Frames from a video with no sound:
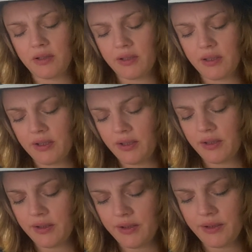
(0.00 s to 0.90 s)

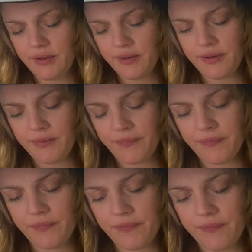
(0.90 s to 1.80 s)

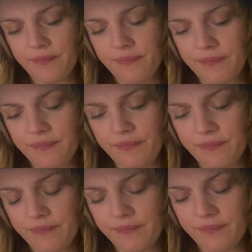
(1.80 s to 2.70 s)

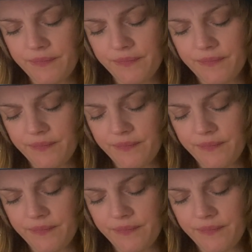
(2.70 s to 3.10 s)
Nothing is said.